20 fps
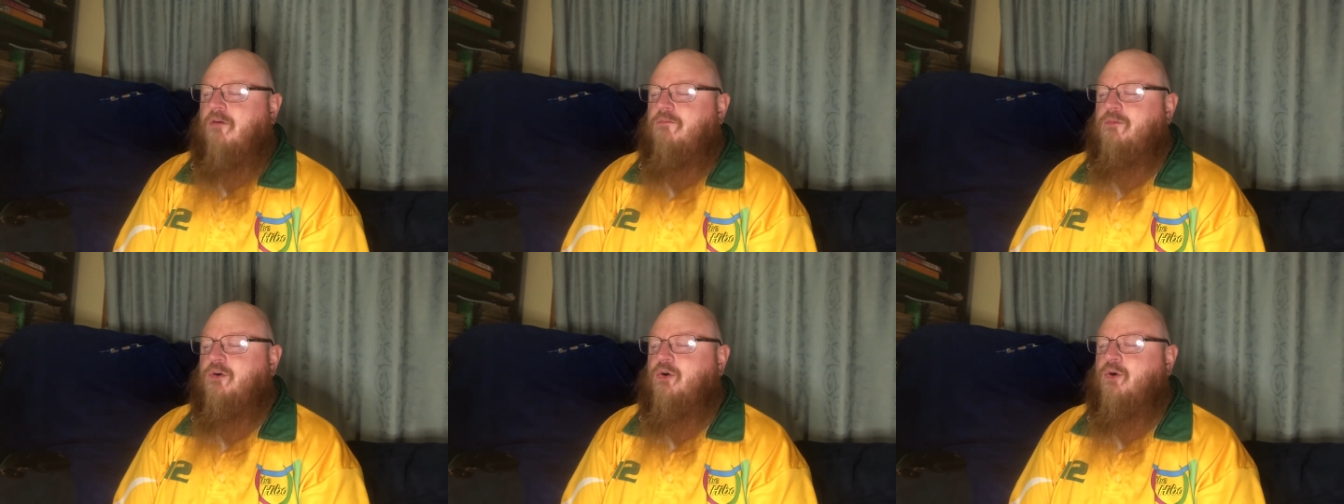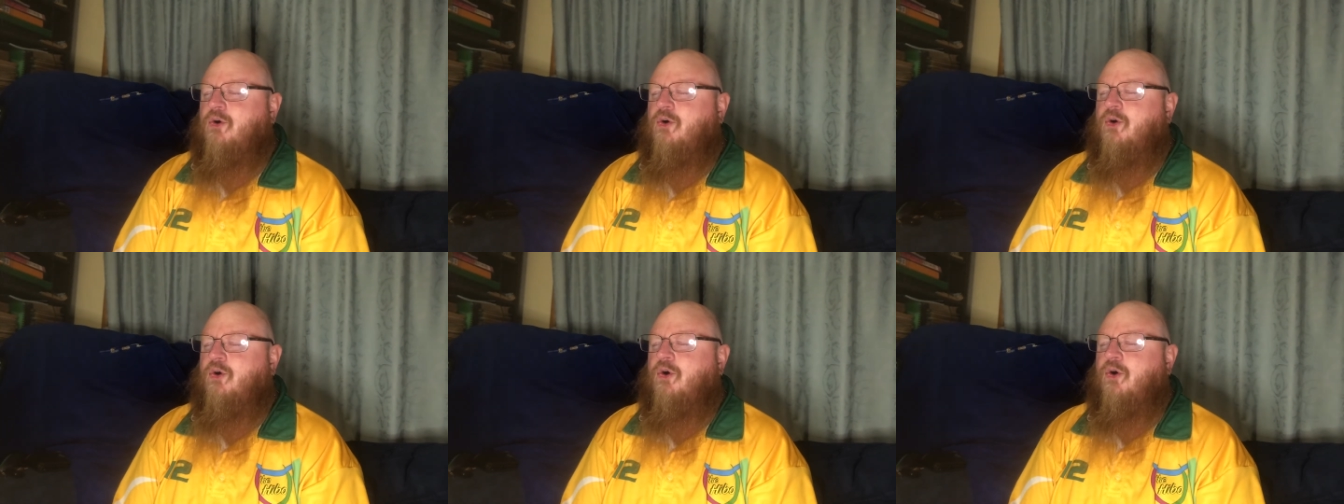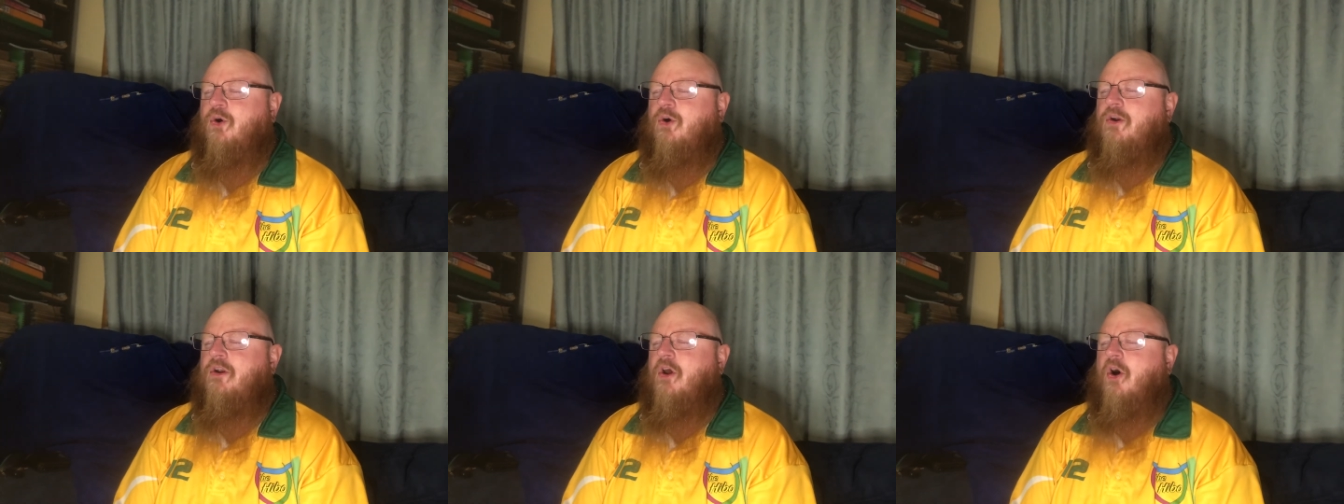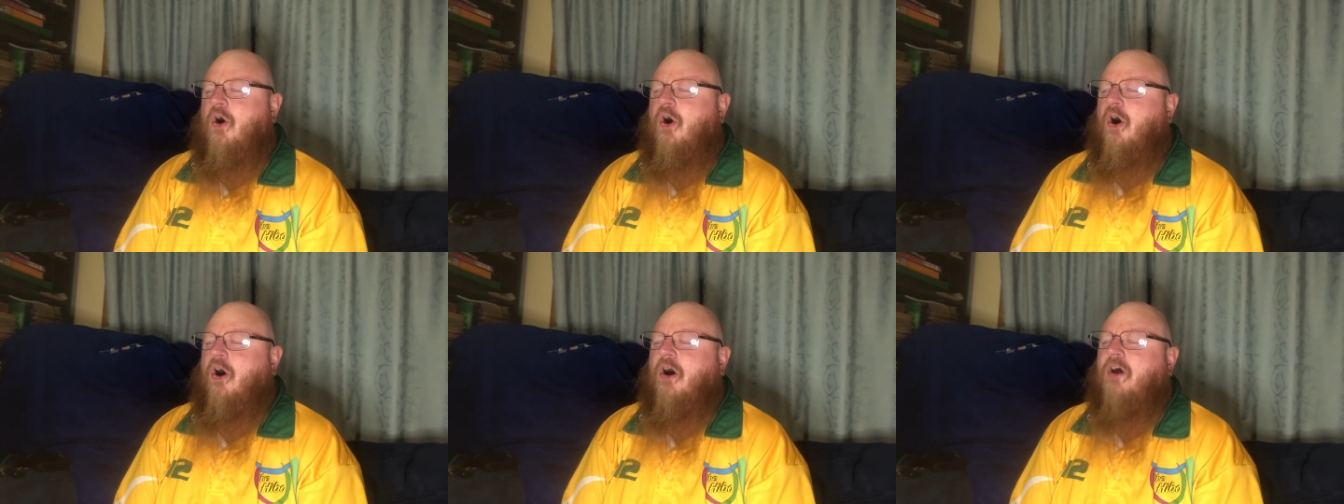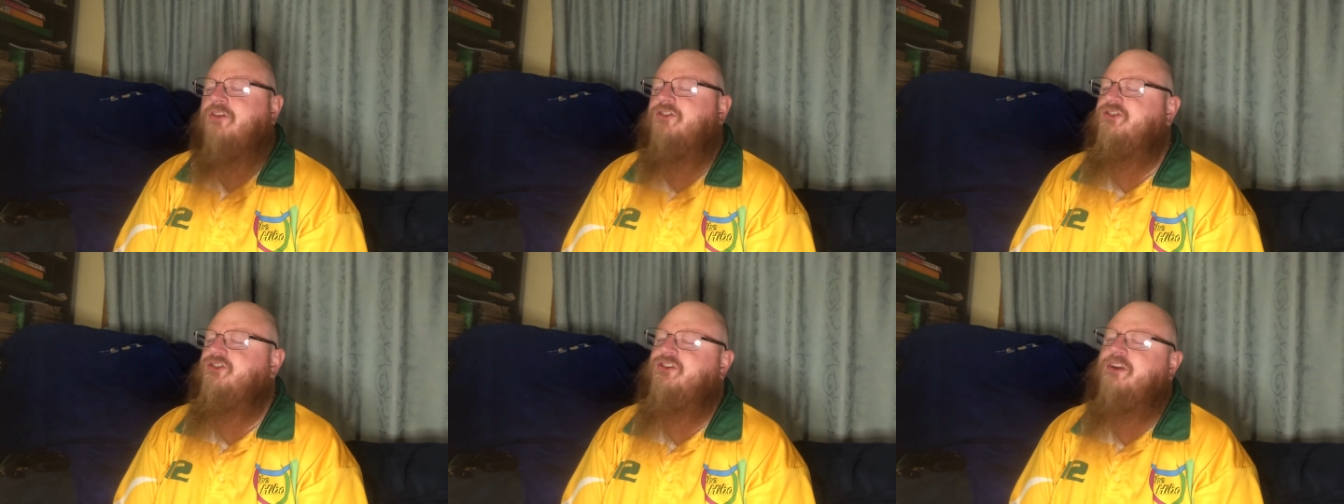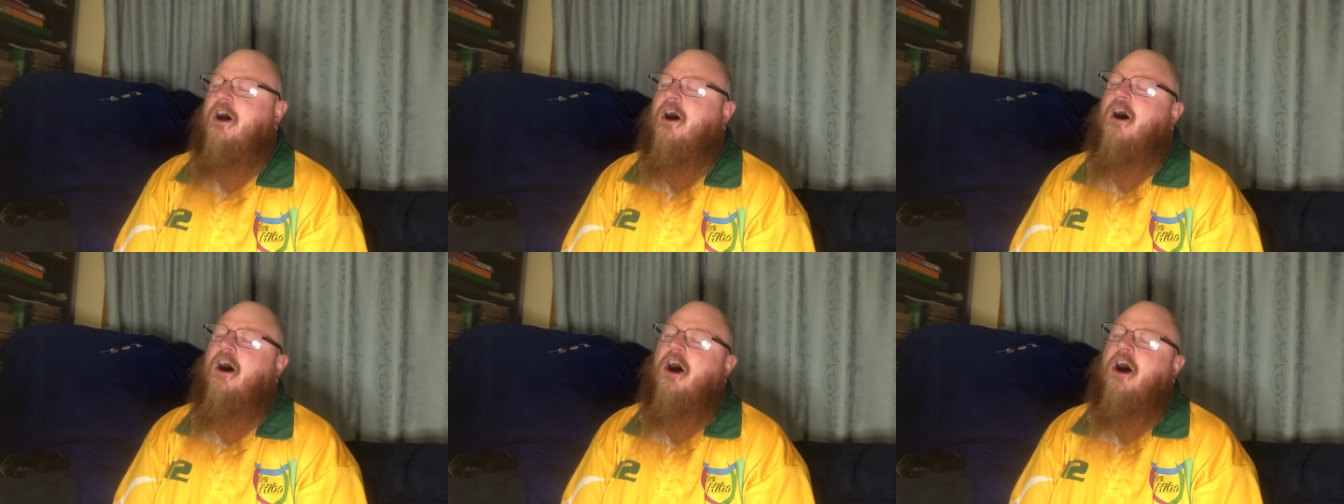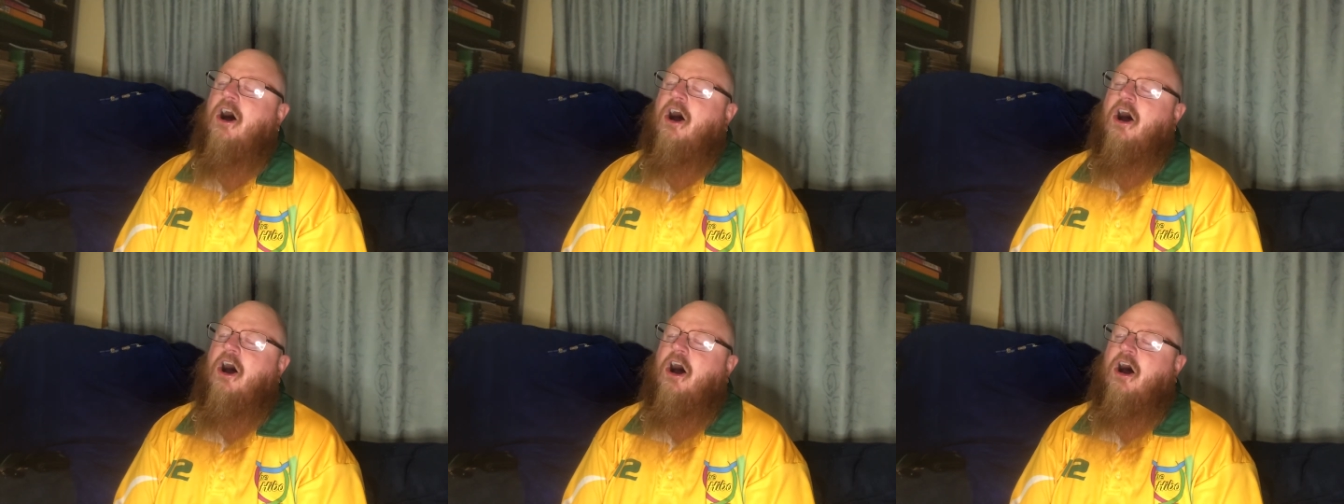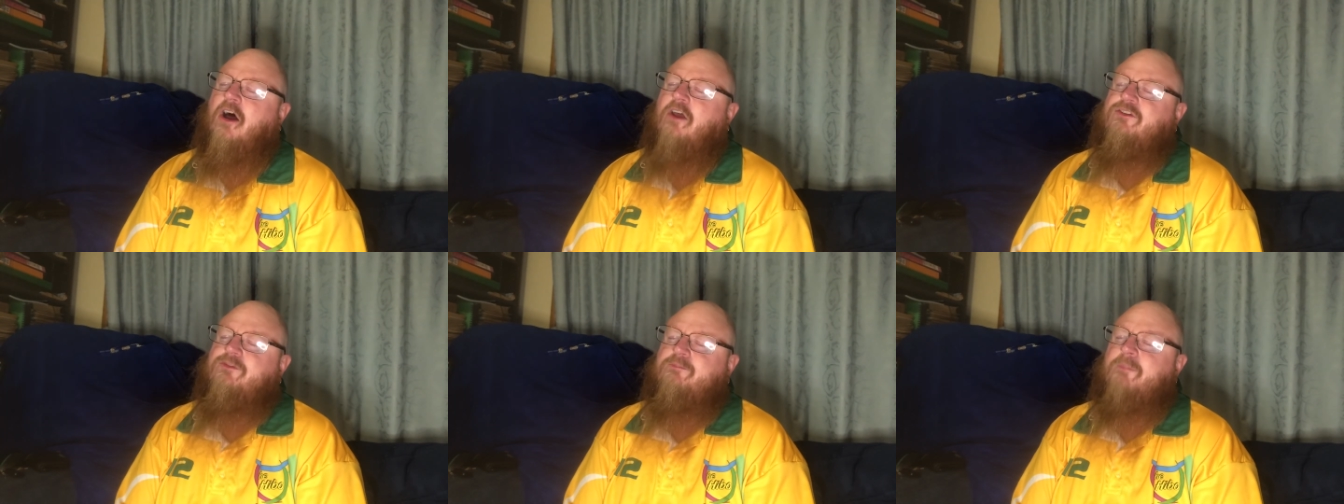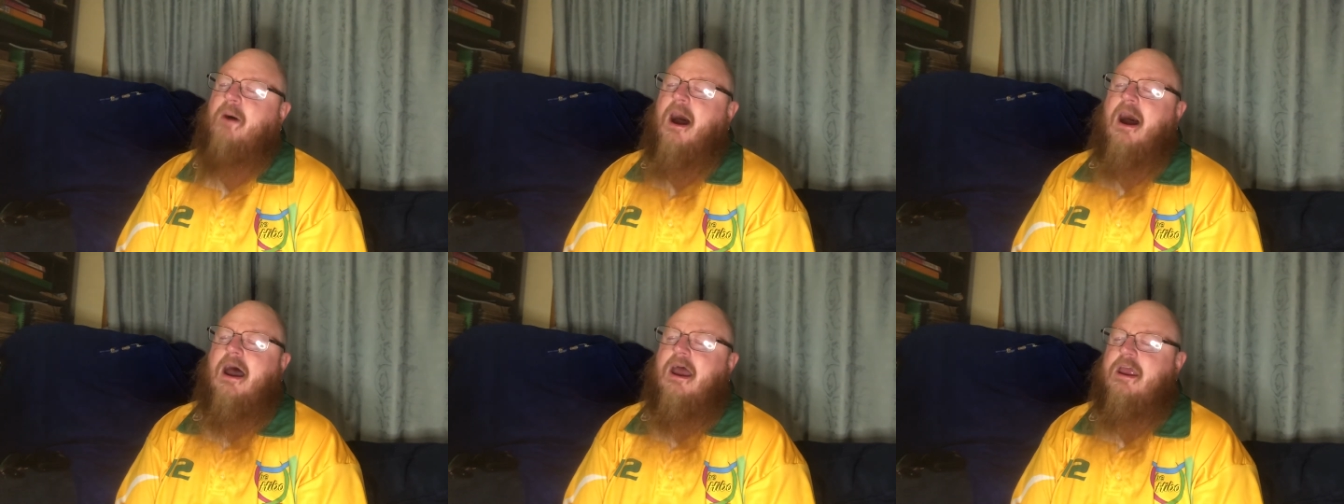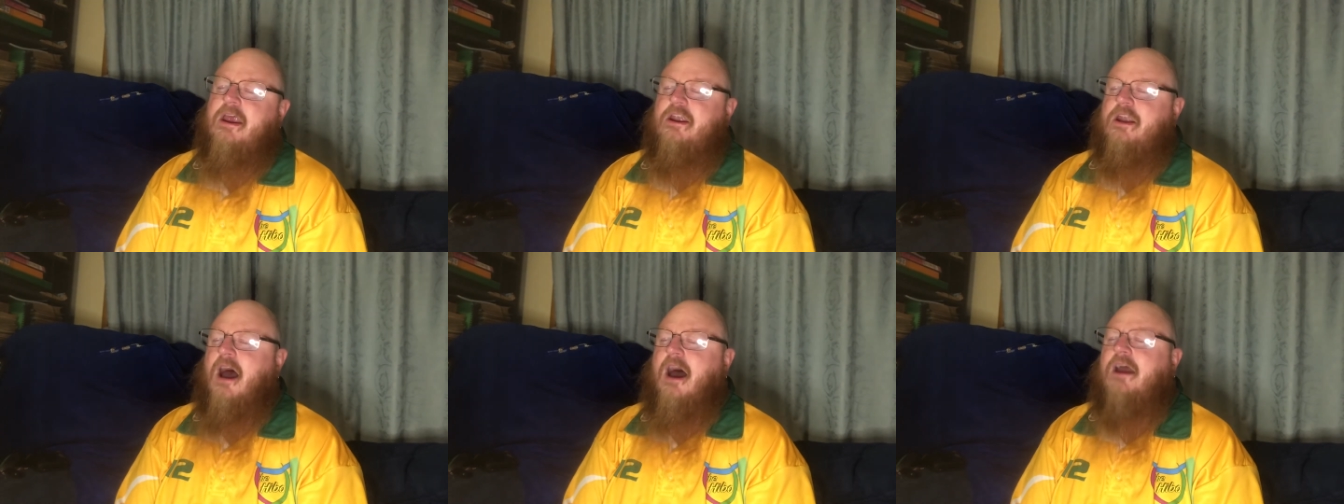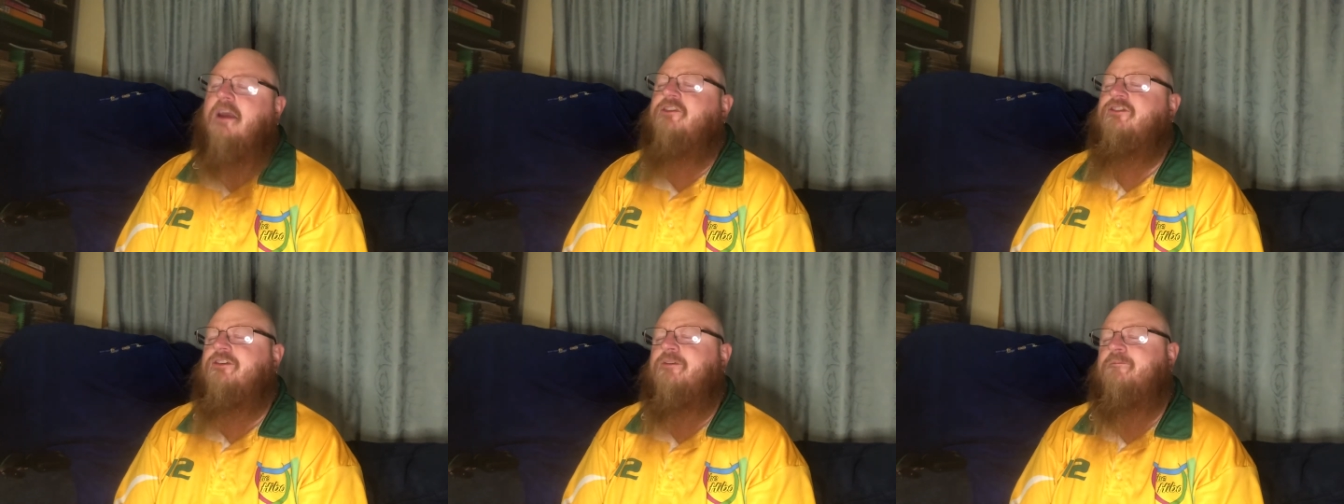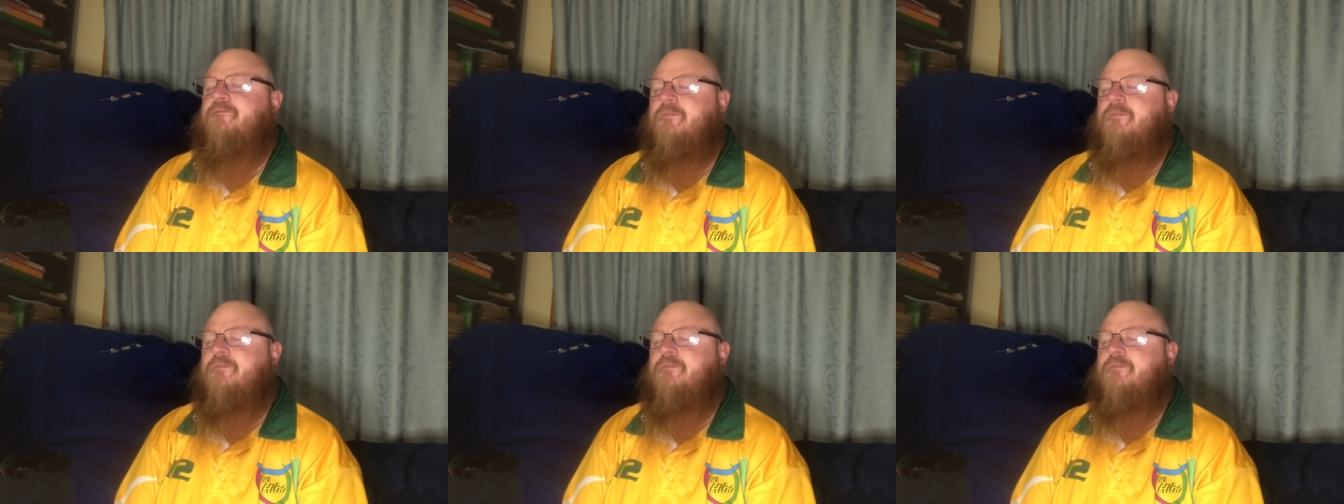moon or stars by night,